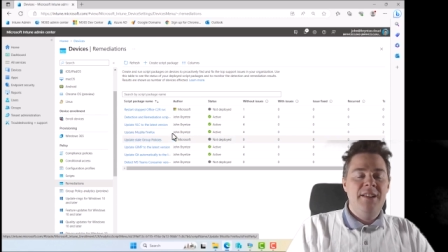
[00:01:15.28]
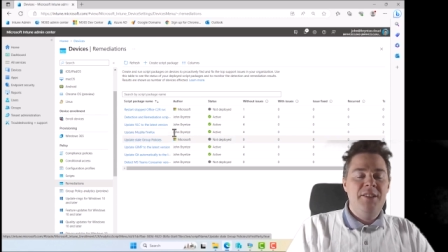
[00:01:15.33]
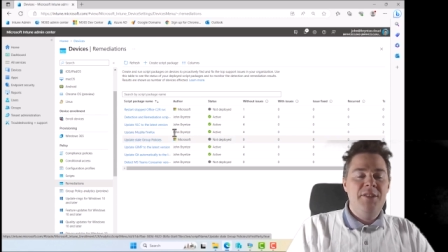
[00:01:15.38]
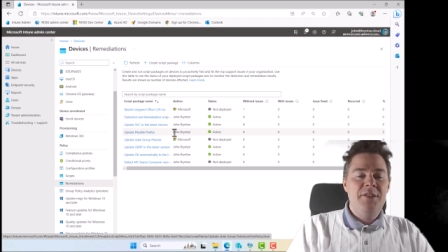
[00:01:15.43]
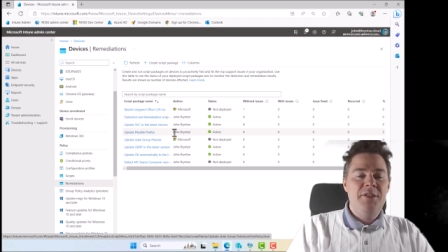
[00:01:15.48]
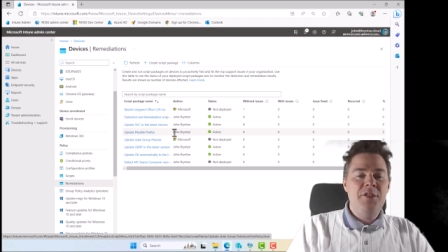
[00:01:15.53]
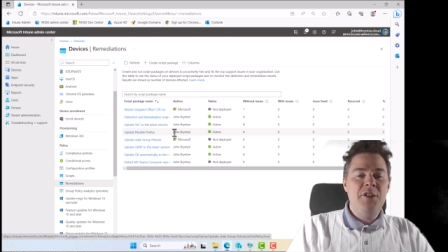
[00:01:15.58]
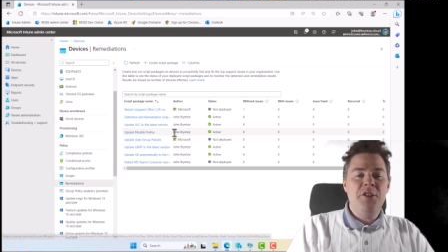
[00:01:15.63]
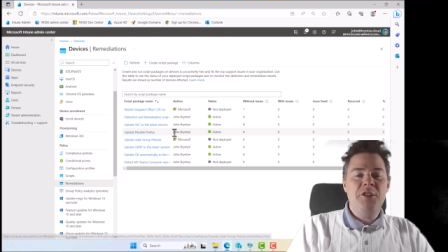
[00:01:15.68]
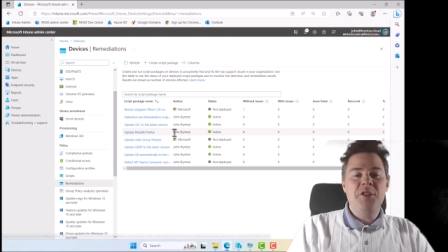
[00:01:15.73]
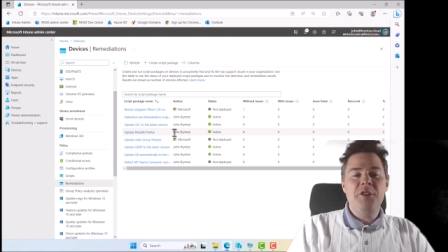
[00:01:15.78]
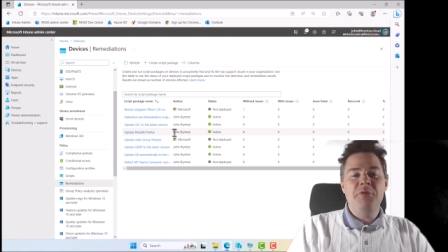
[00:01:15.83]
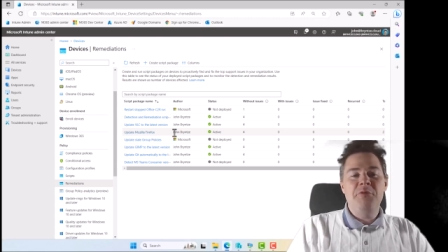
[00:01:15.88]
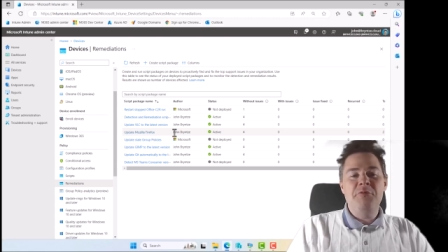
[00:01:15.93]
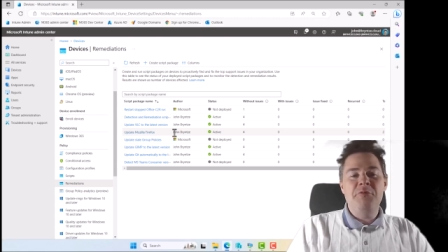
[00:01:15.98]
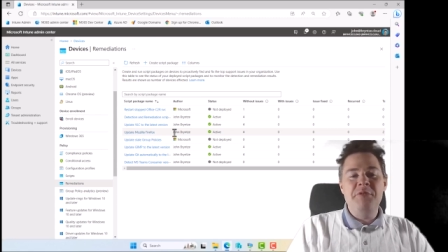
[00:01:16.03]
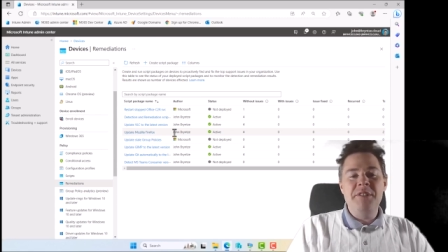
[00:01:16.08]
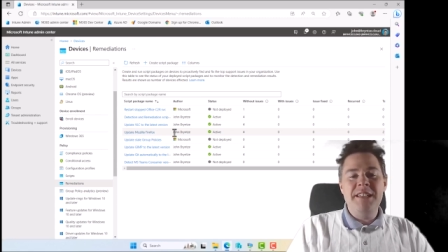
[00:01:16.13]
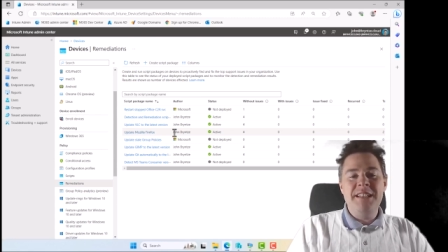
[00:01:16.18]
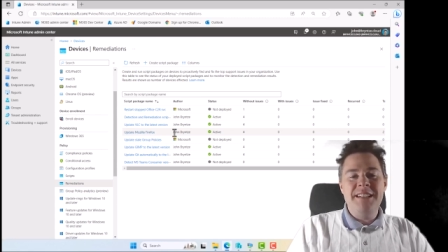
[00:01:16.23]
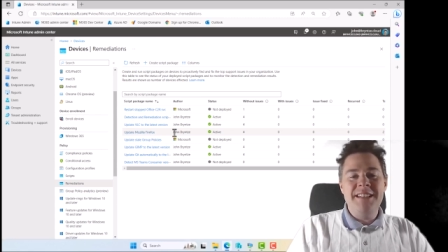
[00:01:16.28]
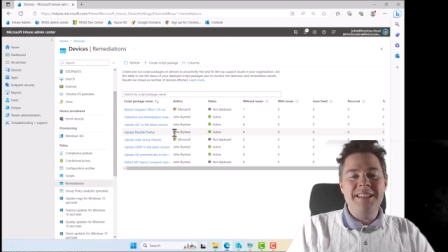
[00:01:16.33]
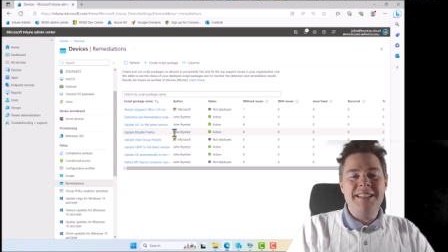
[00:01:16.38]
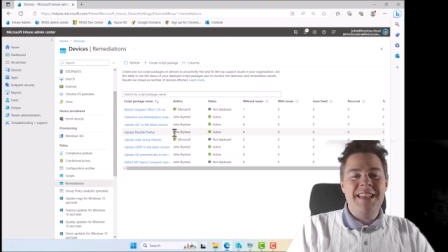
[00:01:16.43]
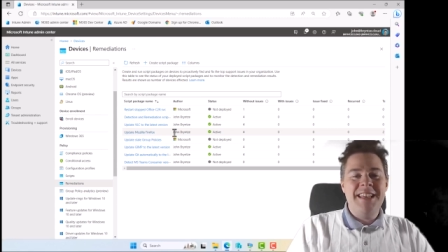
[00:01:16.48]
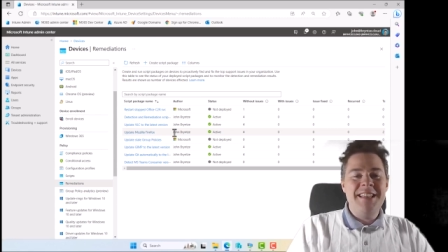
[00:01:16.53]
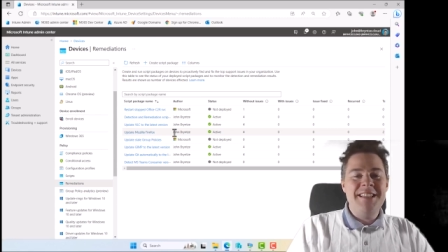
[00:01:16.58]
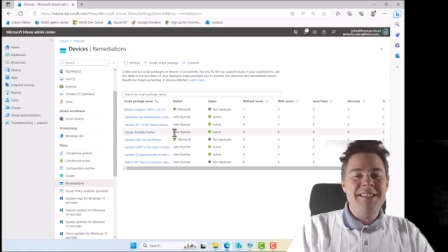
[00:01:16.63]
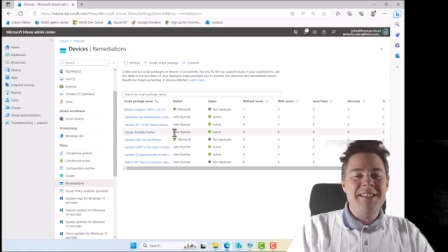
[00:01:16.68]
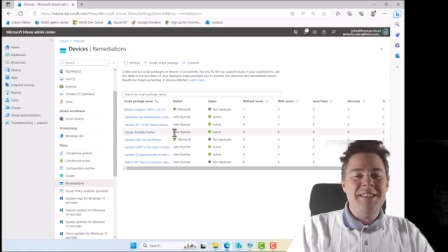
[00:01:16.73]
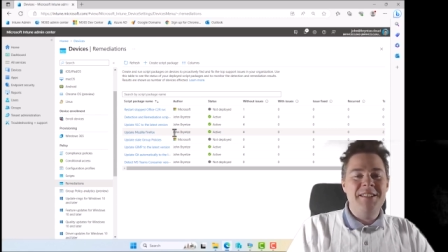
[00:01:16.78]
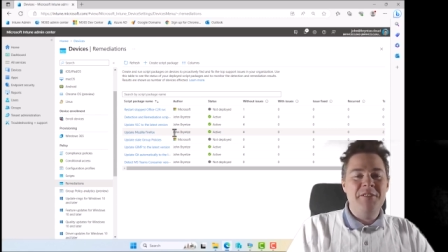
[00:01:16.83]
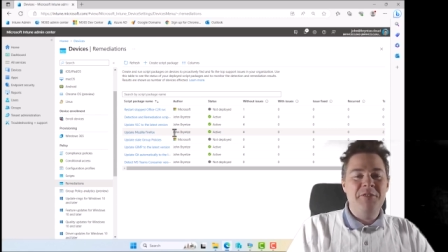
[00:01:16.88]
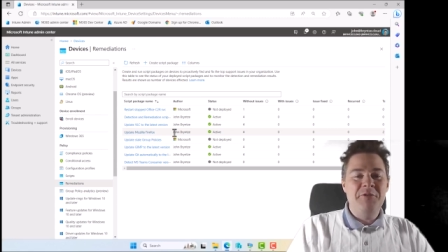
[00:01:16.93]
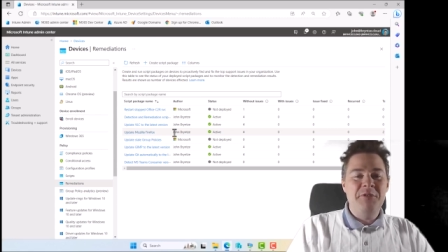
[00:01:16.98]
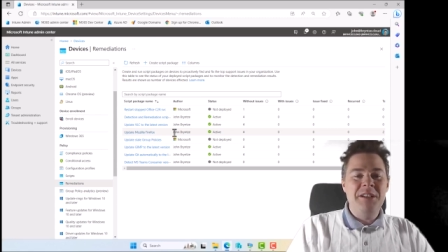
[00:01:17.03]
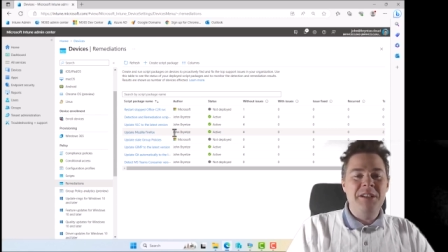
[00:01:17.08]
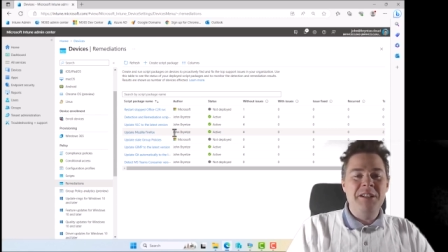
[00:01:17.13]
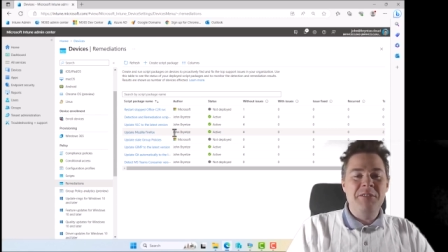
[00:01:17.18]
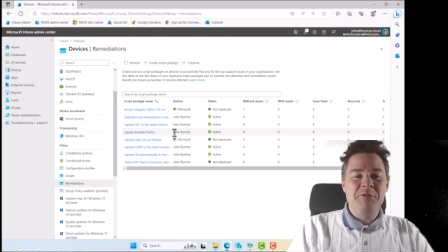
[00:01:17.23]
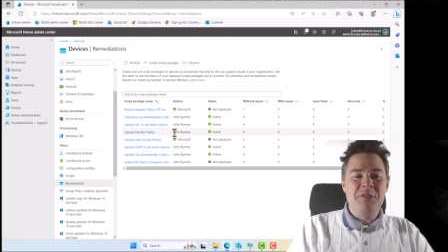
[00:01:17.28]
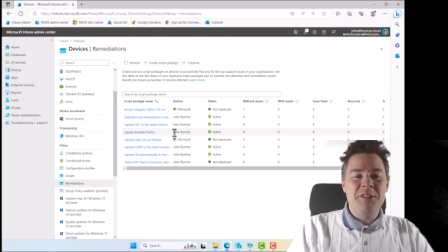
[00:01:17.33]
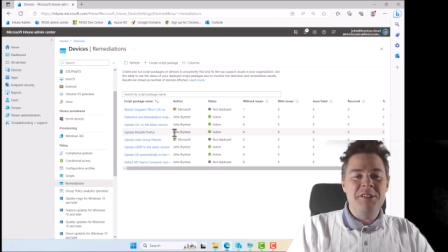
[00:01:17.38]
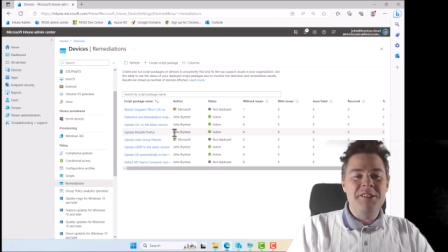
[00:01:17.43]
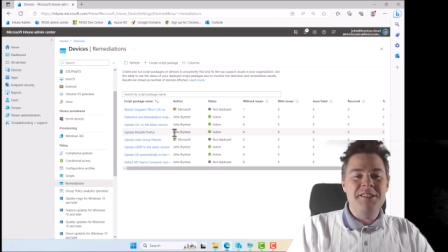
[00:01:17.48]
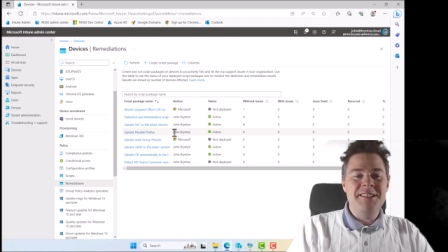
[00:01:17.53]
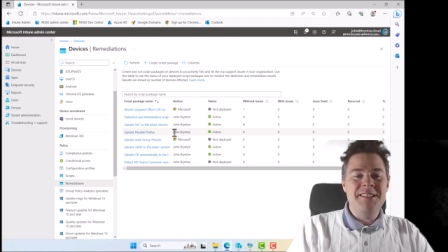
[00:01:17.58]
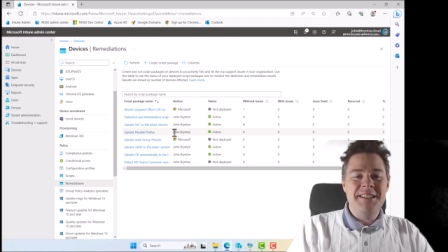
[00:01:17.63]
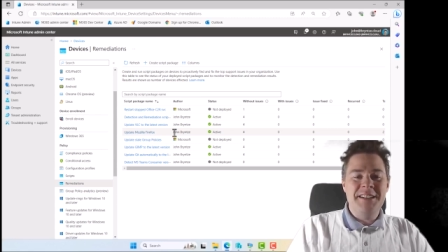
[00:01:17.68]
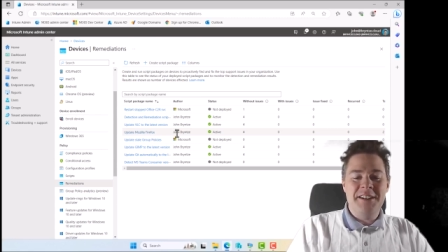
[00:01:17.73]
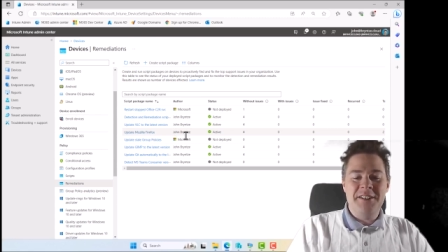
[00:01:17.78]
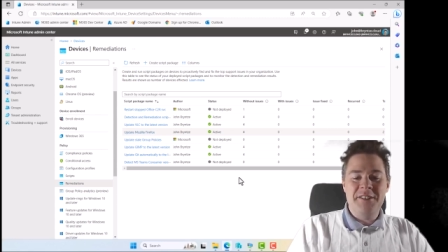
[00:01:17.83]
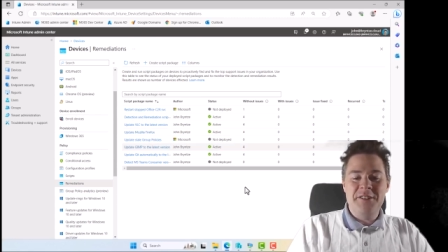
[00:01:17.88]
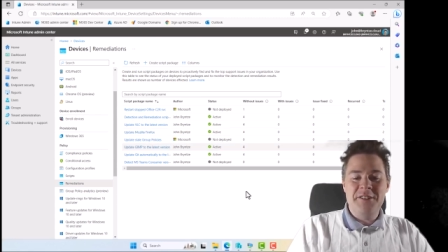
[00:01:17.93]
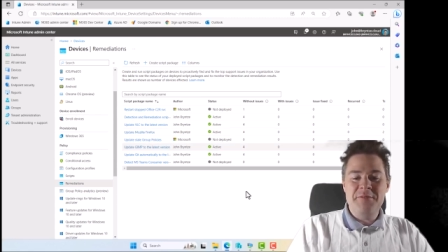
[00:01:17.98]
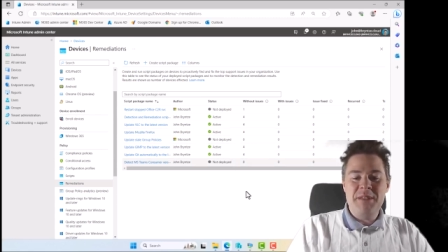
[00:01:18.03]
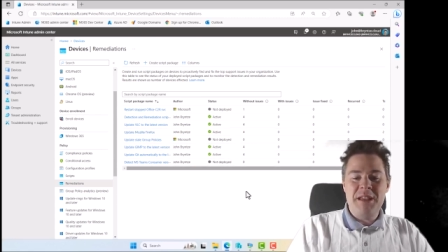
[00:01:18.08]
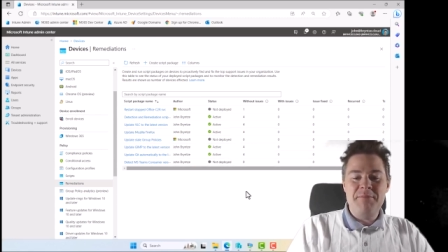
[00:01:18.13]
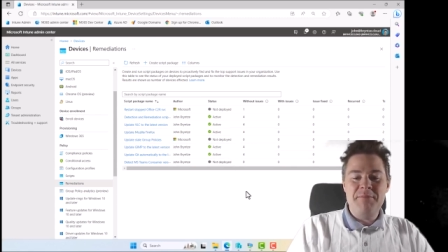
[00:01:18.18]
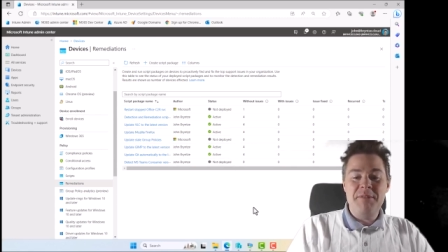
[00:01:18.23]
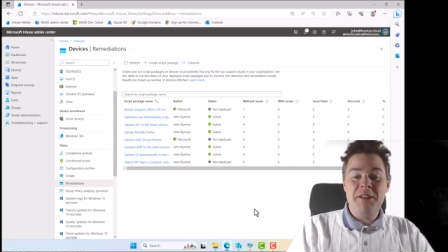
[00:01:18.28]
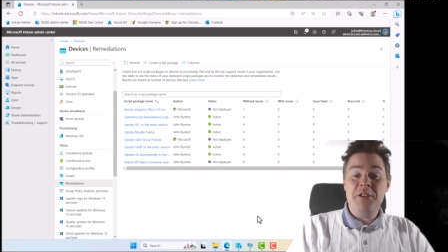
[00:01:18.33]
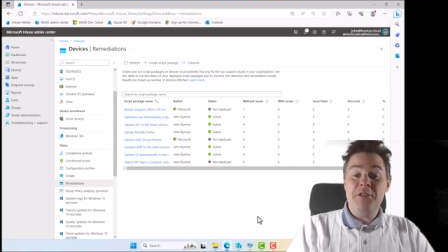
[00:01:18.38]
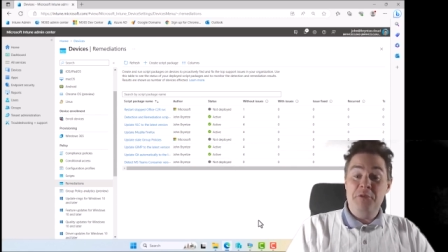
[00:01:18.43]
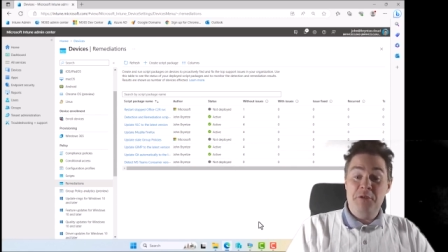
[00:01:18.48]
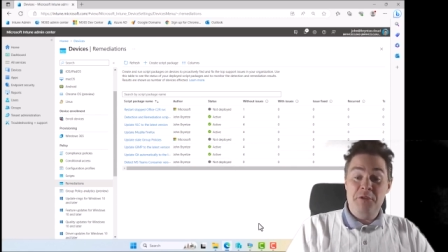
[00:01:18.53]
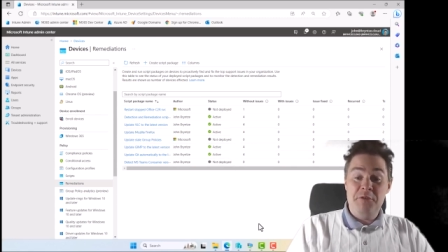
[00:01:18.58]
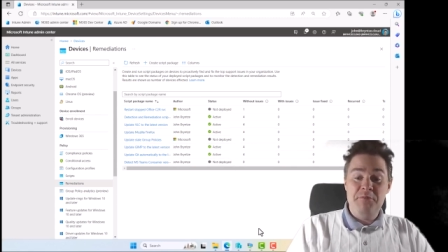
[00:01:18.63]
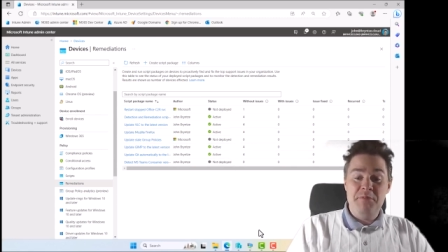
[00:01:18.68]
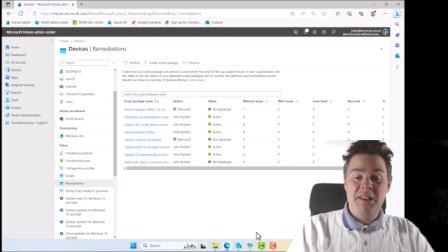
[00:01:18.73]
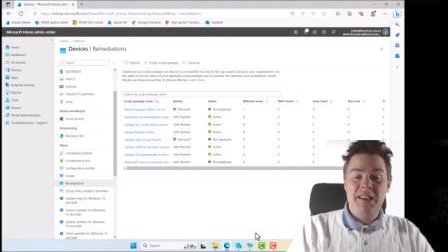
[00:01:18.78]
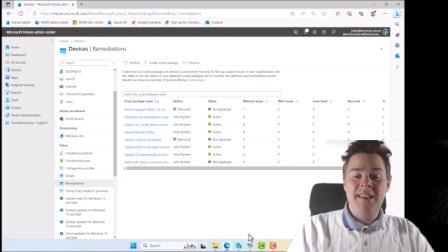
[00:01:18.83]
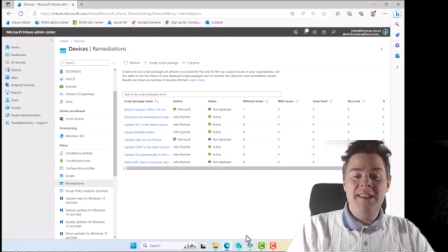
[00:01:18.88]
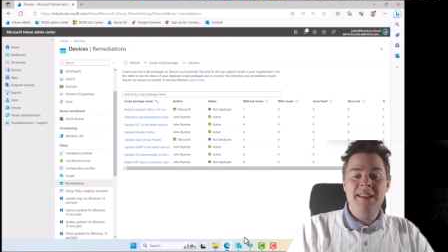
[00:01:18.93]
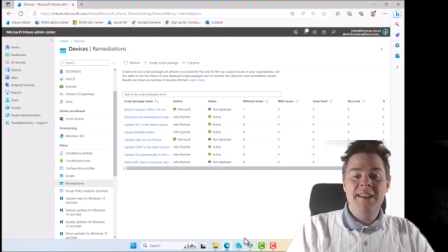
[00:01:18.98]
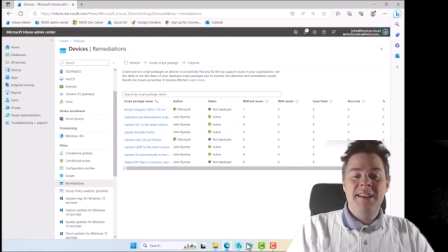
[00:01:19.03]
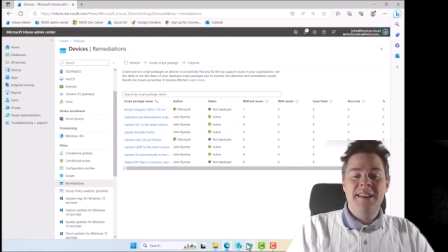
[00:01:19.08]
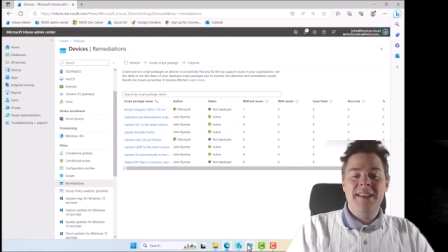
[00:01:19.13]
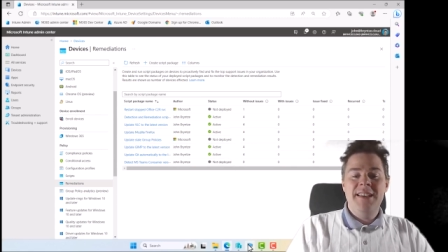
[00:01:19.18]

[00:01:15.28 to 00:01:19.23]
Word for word: not a real case, real world scenario maybe, could be,